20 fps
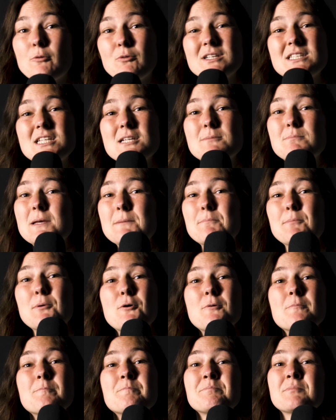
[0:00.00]
We see
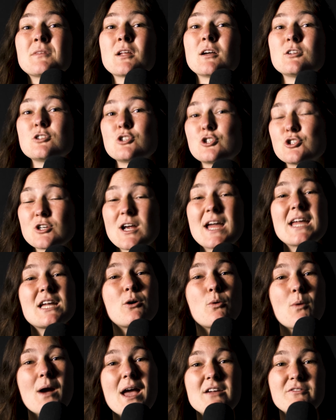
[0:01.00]
people straying
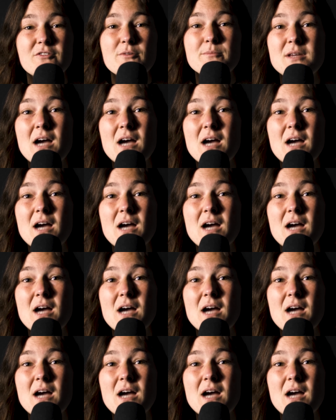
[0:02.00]
away from